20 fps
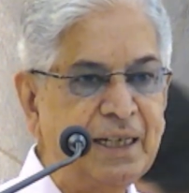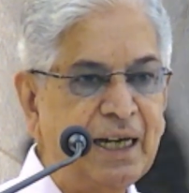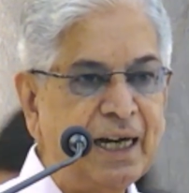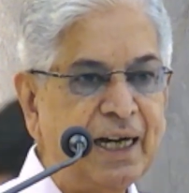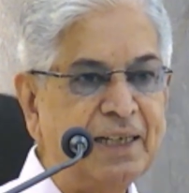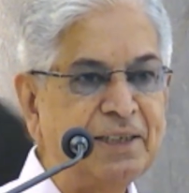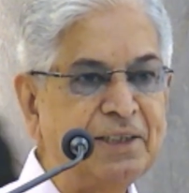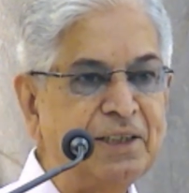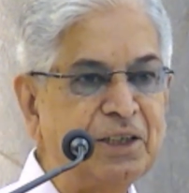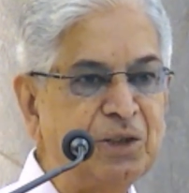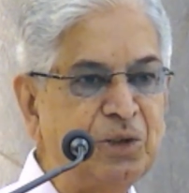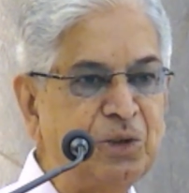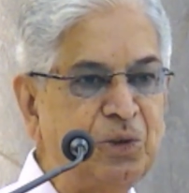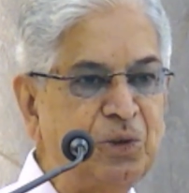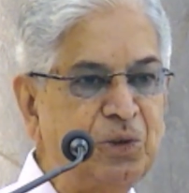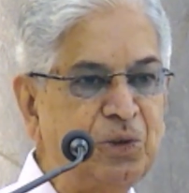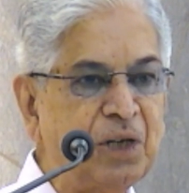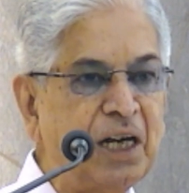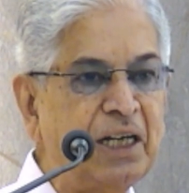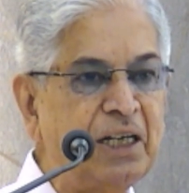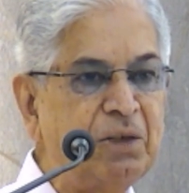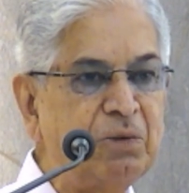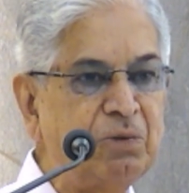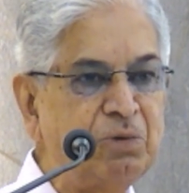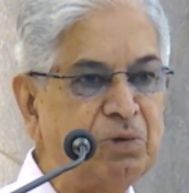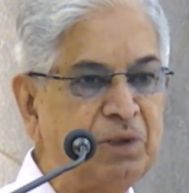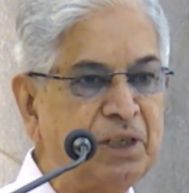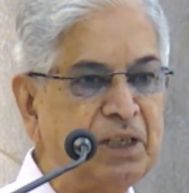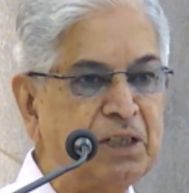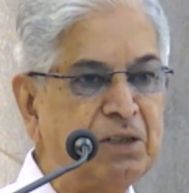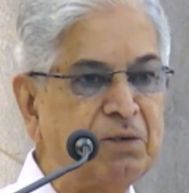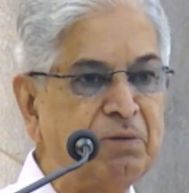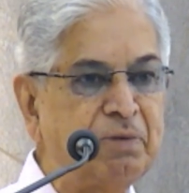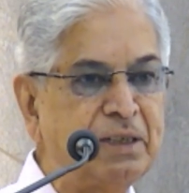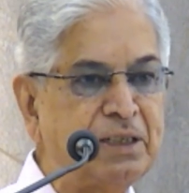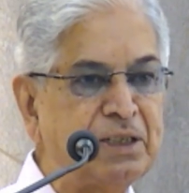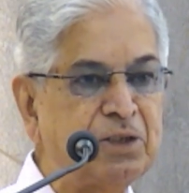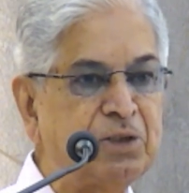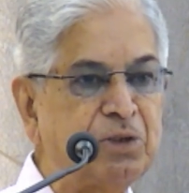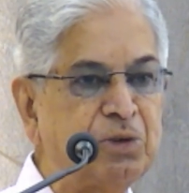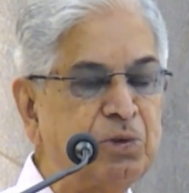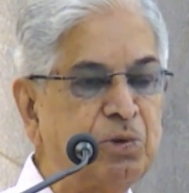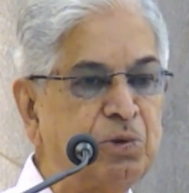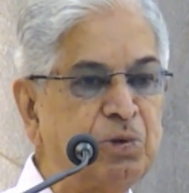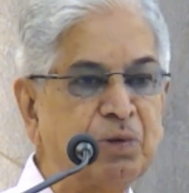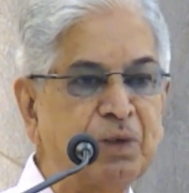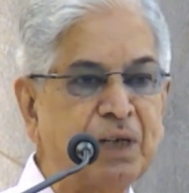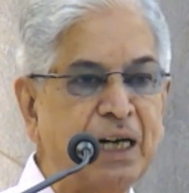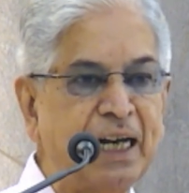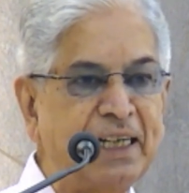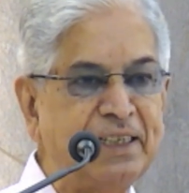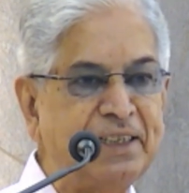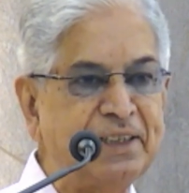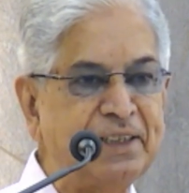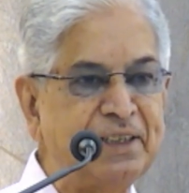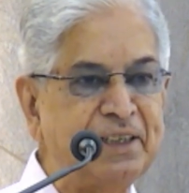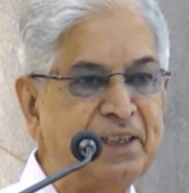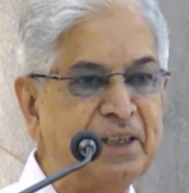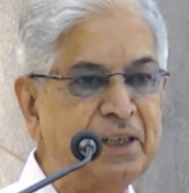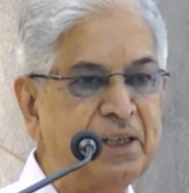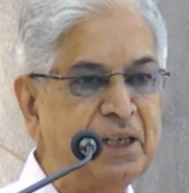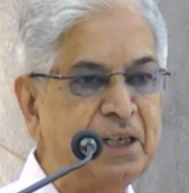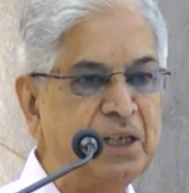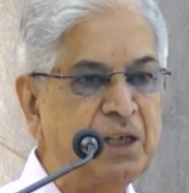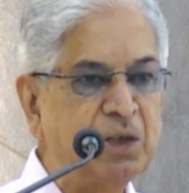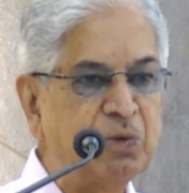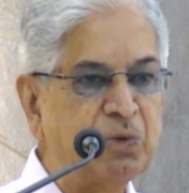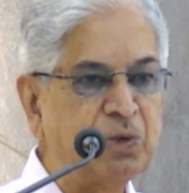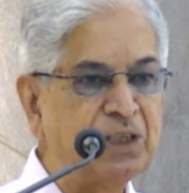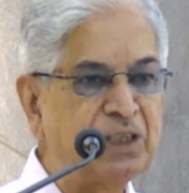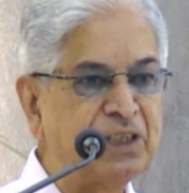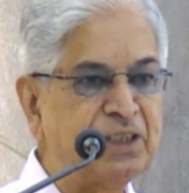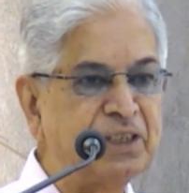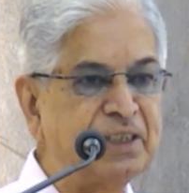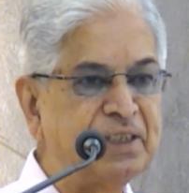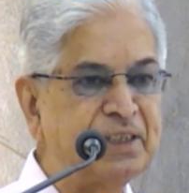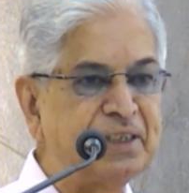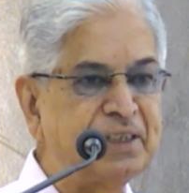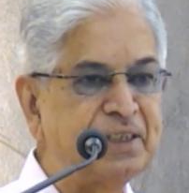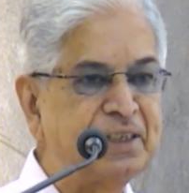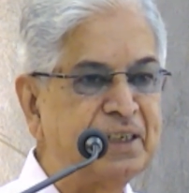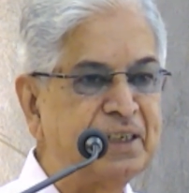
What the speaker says: I think I would request you to raise the questions